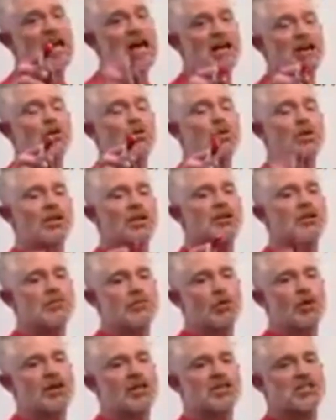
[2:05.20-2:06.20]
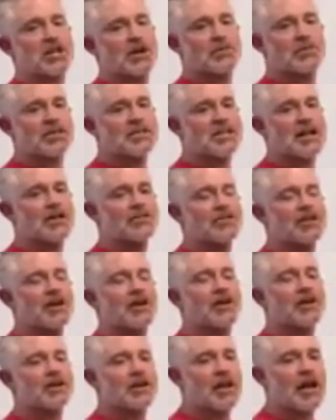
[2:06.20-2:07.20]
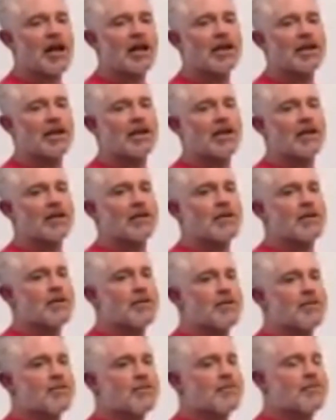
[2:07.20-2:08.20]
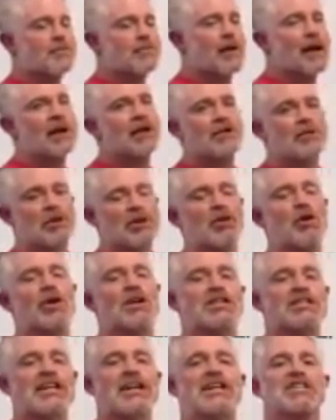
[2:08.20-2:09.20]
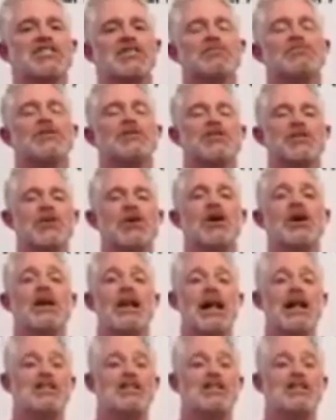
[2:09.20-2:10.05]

lot of really good mortgage companies out there, okay? I don't even want to go on a tangent, but there are